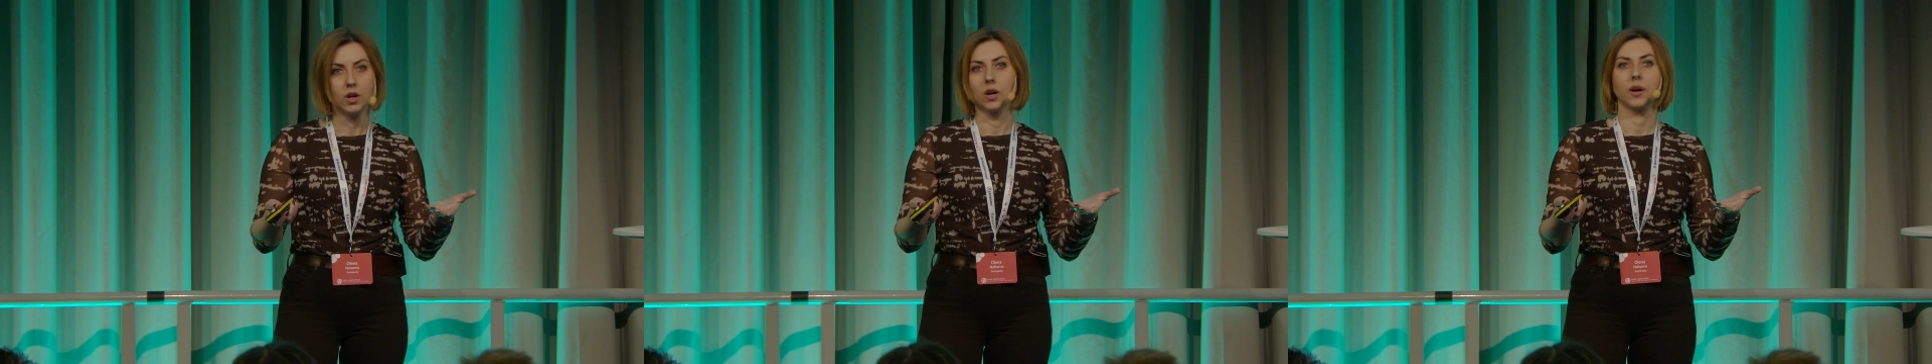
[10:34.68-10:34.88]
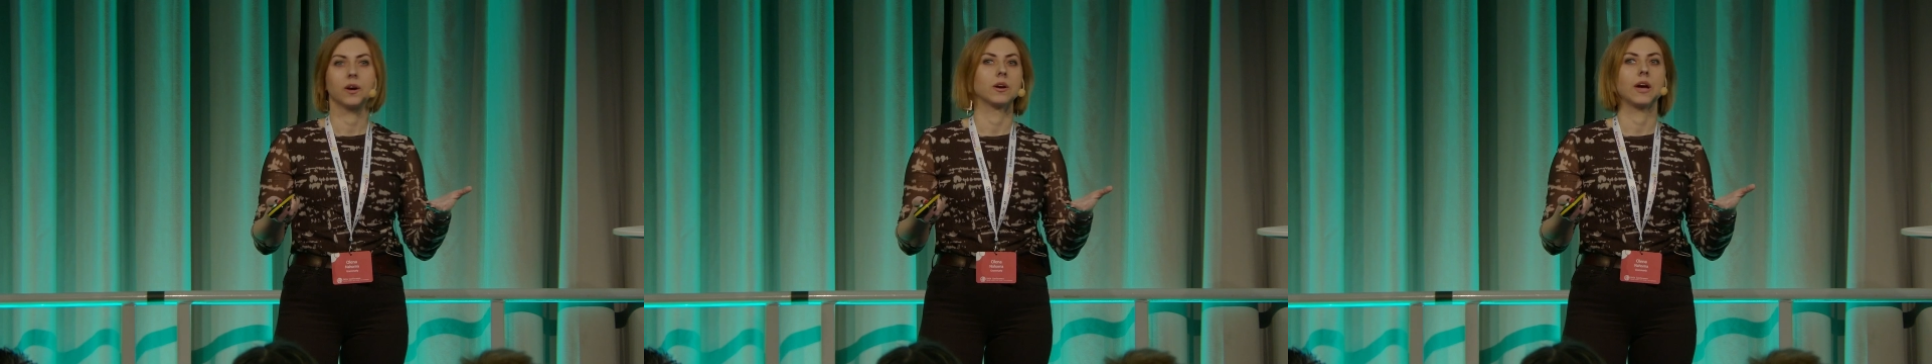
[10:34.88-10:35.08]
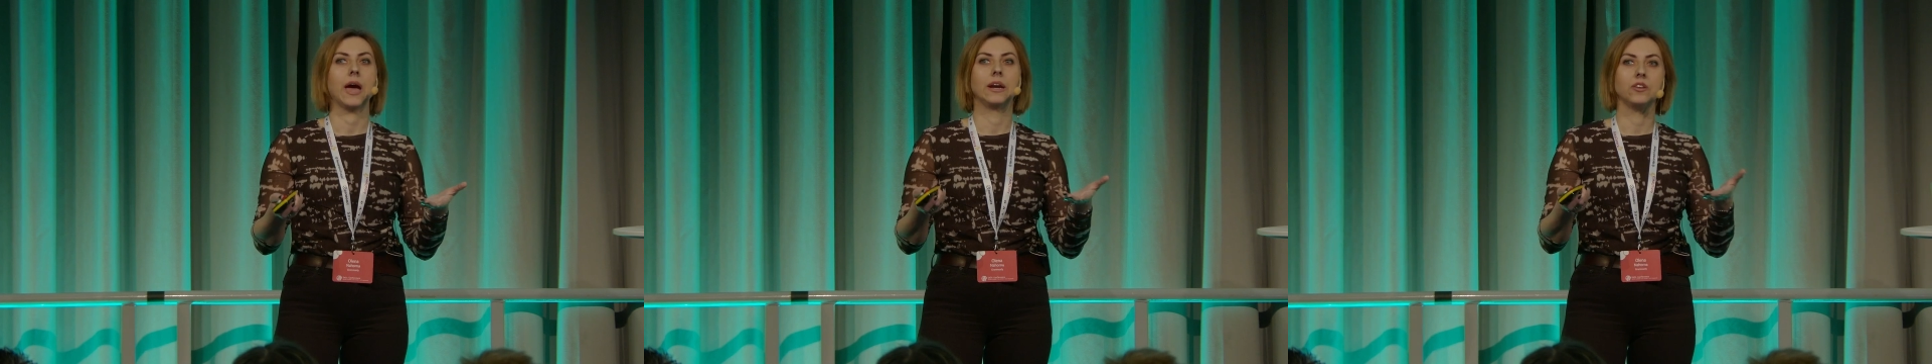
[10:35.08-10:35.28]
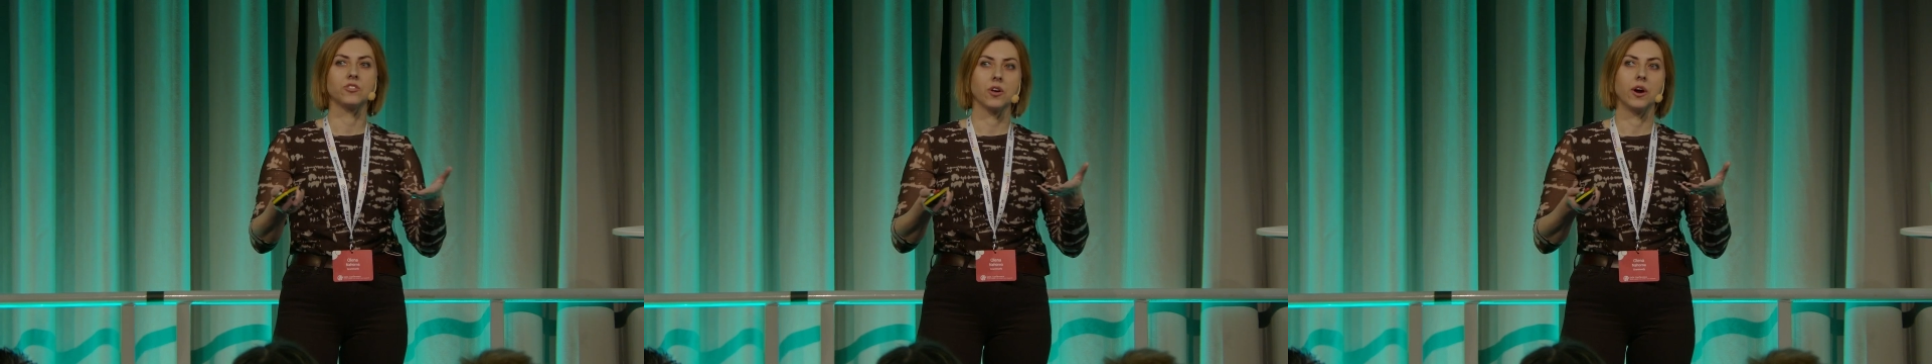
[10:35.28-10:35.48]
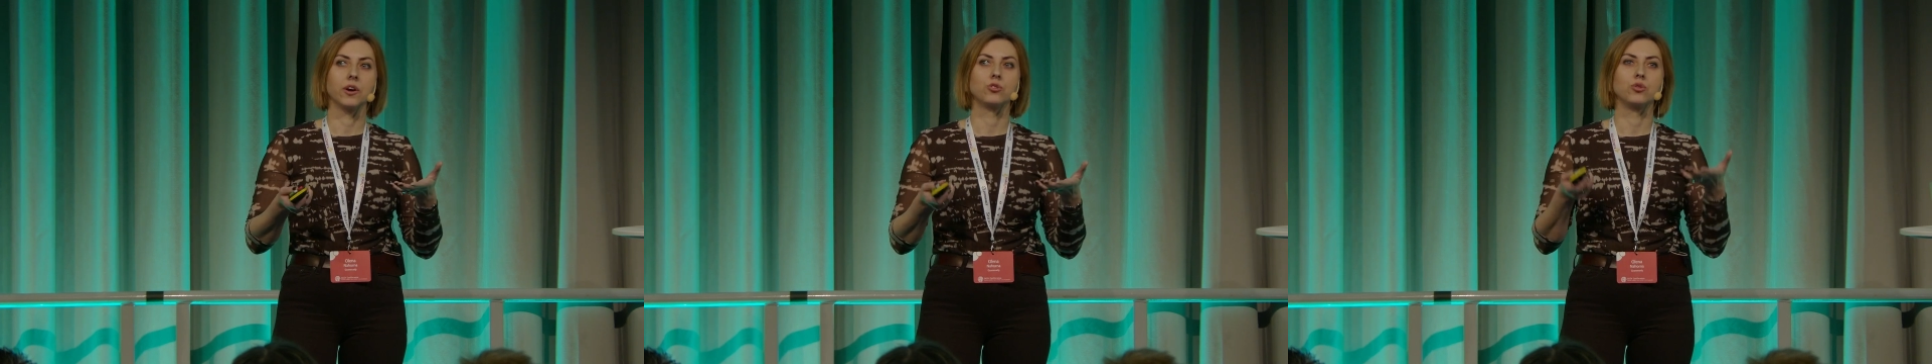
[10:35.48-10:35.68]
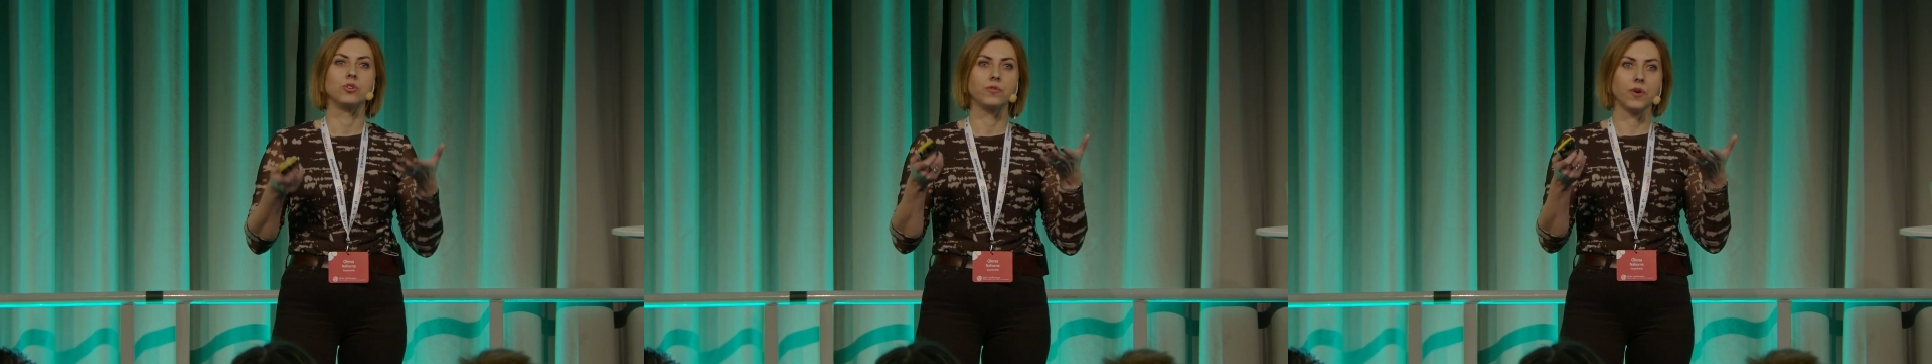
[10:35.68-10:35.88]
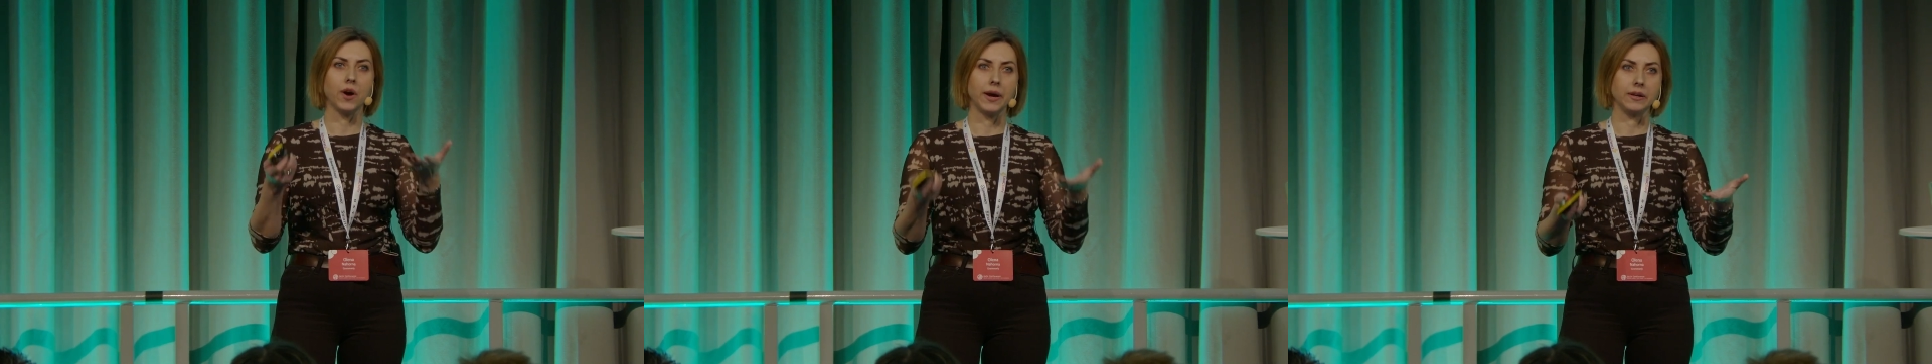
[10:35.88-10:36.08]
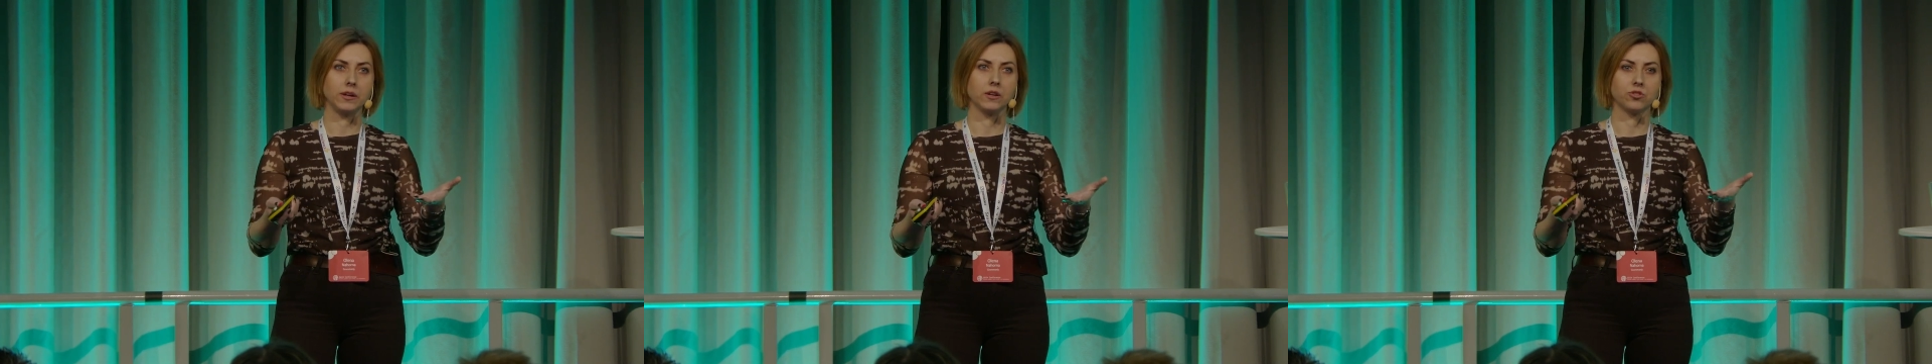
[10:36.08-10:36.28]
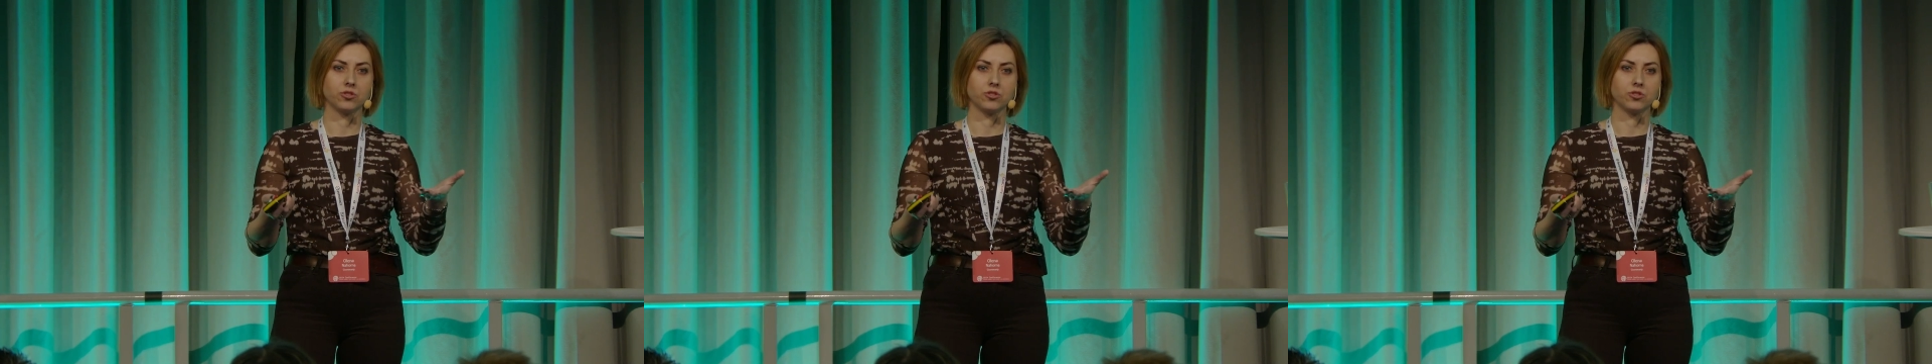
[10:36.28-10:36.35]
And it's hard to define it.